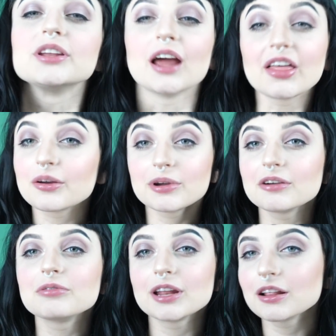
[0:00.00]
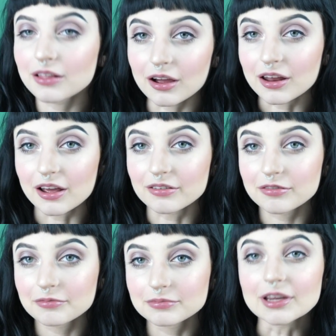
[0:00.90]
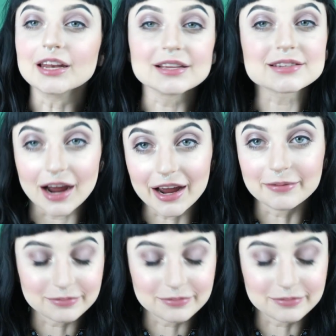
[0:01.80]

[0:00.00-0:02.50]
But now that we have waited long enough, it is time.